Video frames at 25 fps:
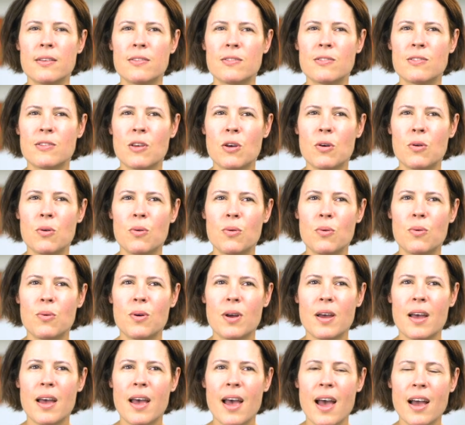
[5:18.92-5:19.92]

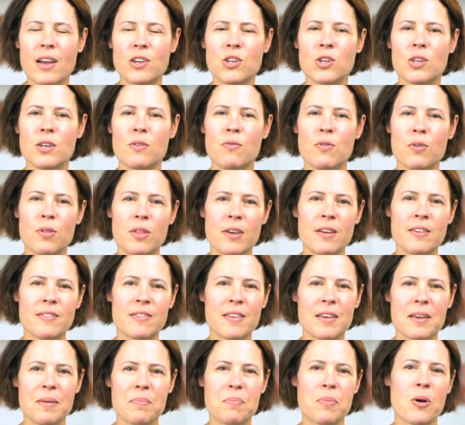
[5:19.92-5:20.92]
So actually for
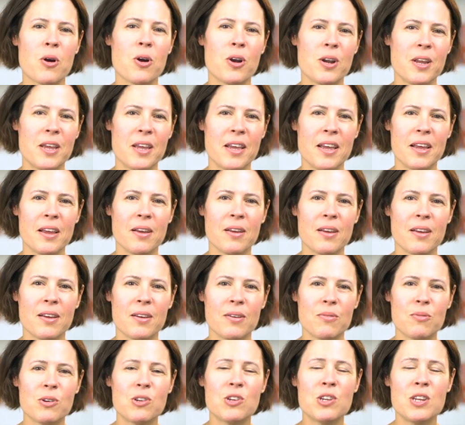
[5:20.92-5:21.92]
things like
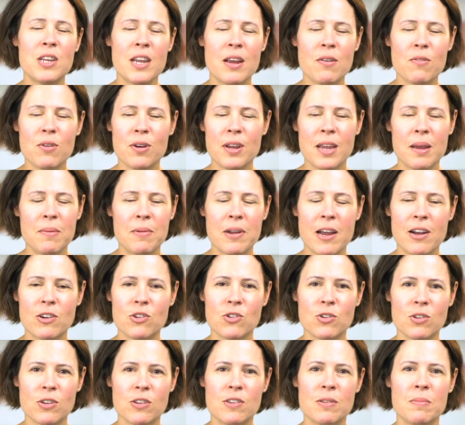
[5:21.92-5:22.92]
partying, which never came
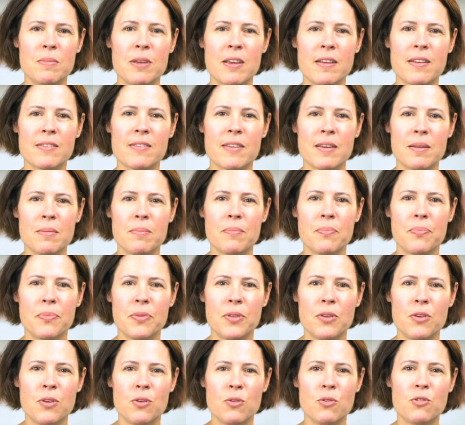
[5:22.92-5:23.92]
naturally to me because I'm
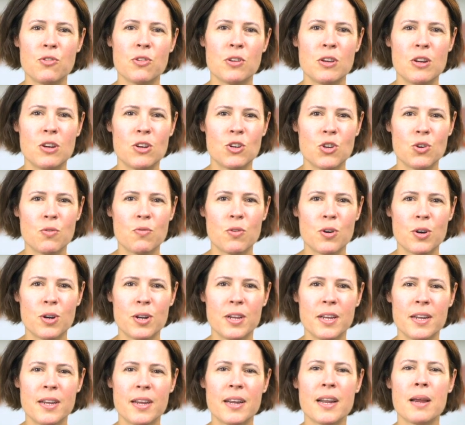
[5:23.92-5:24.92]
hugely
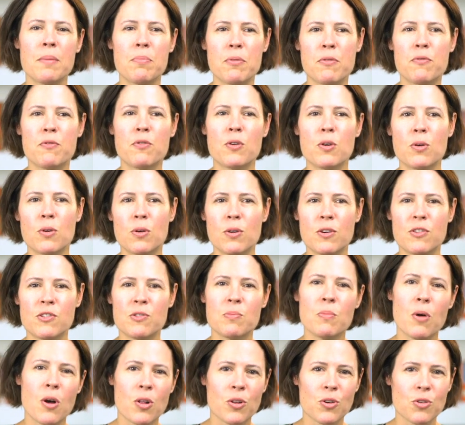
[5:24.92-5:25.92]
introverted and I prefer a
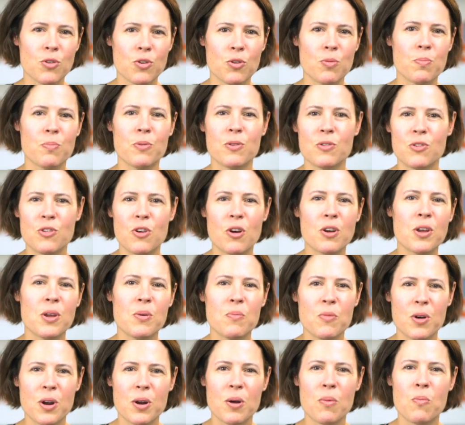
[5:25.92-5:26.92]
smaller group or
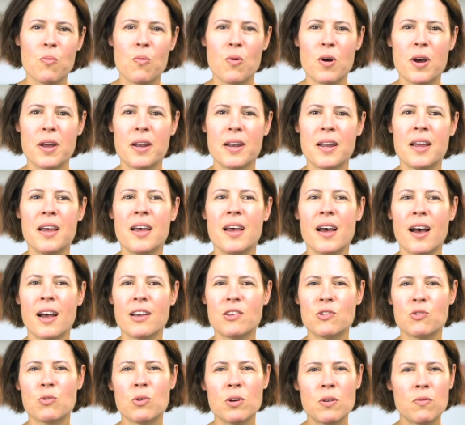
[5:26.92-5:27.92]
talking one-on-one,
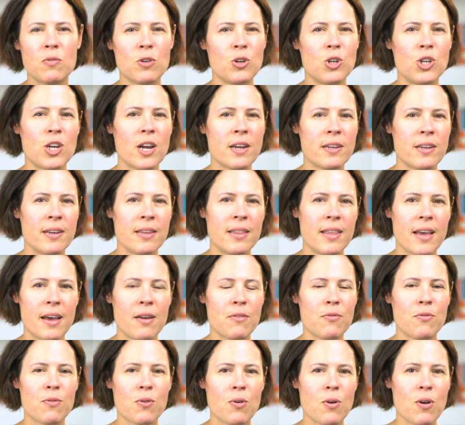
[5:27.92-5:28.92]
I sort of rejected
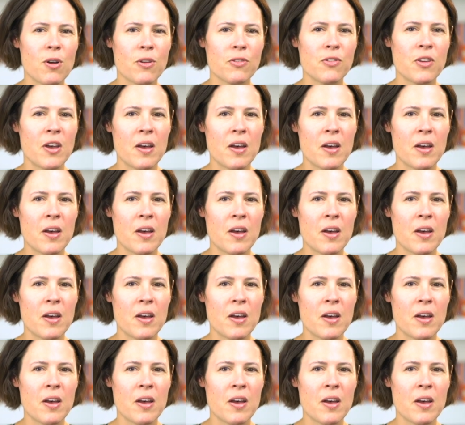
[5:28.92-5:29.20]
that for all